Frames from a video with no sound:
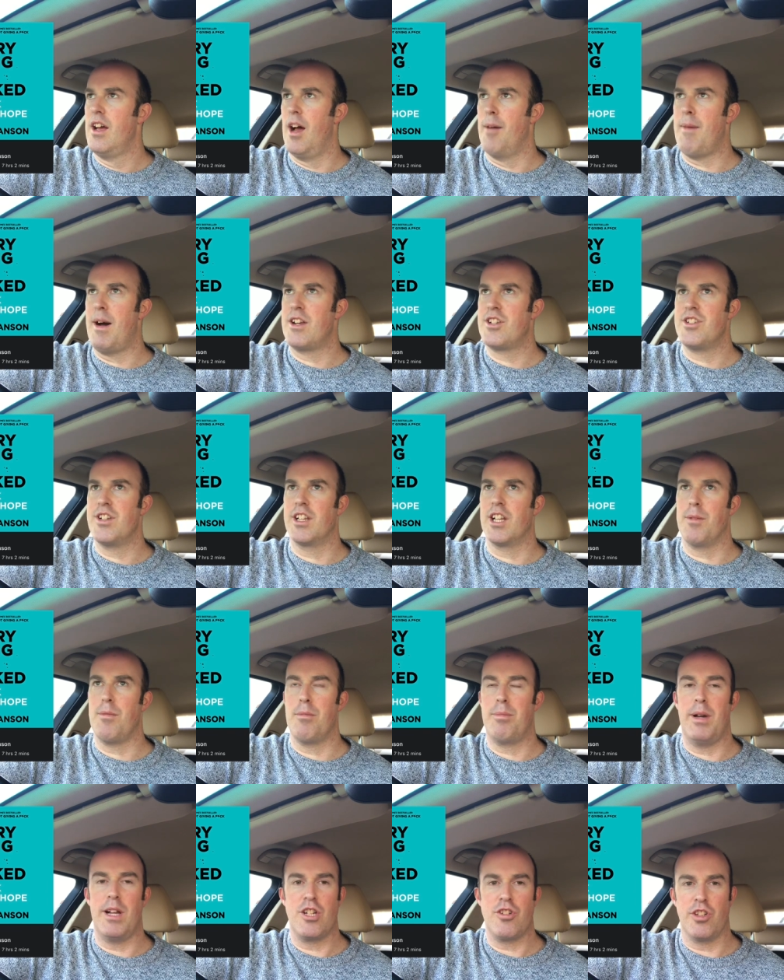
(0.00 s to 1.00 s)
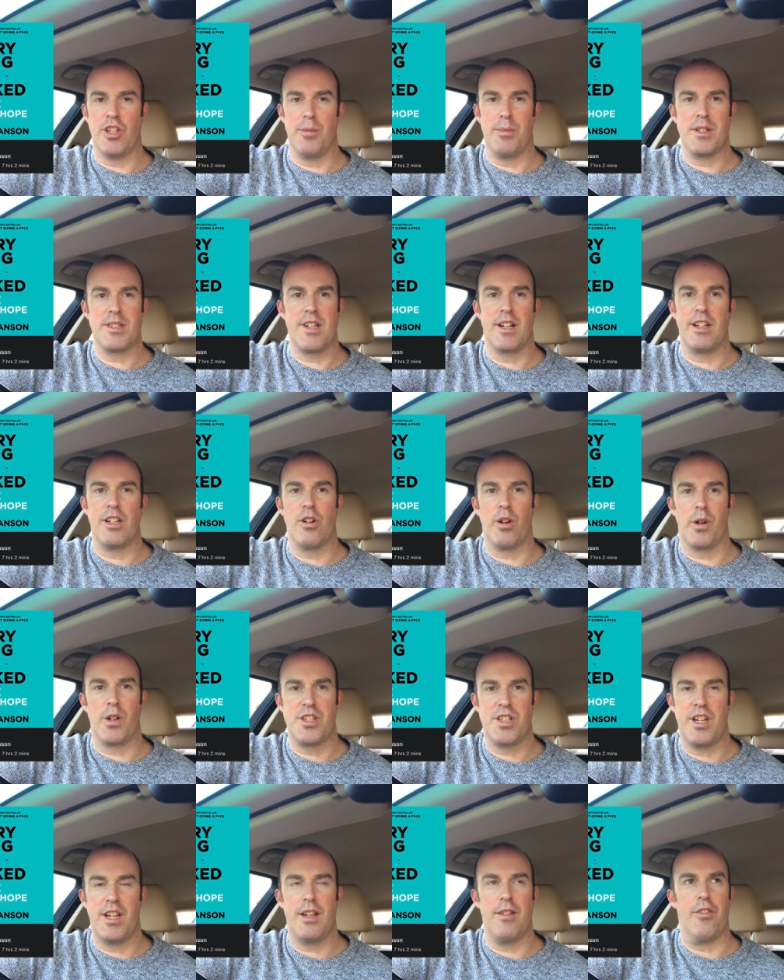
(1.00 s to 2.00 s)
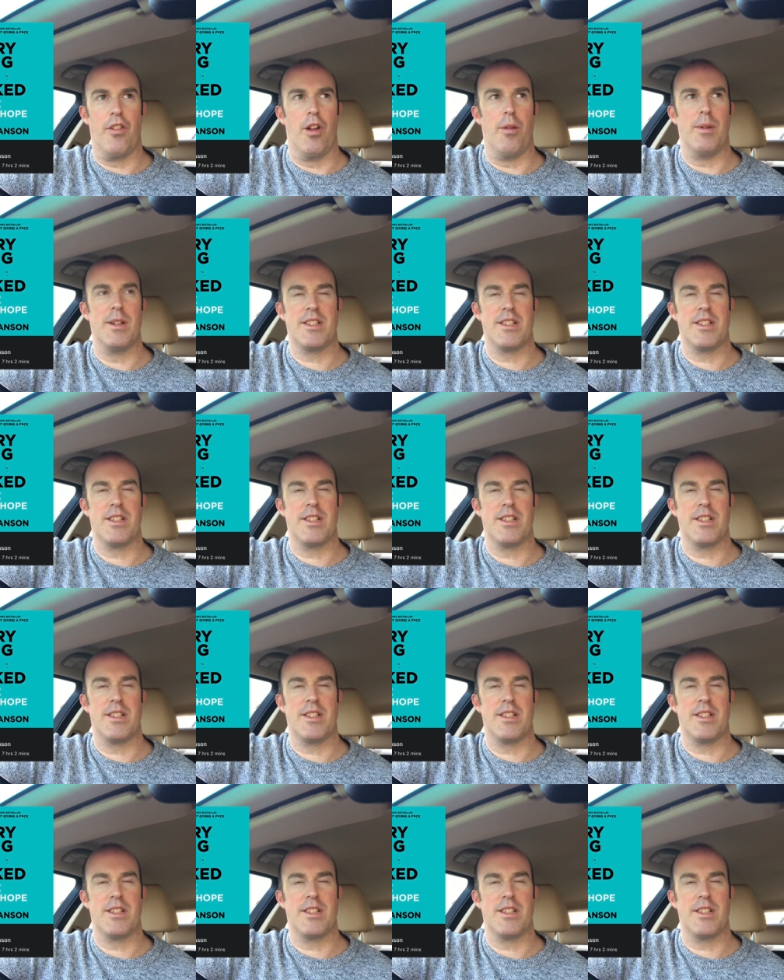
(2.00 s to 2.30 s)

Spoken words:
imagining them and picturing them and suddenly you're going to achieve them.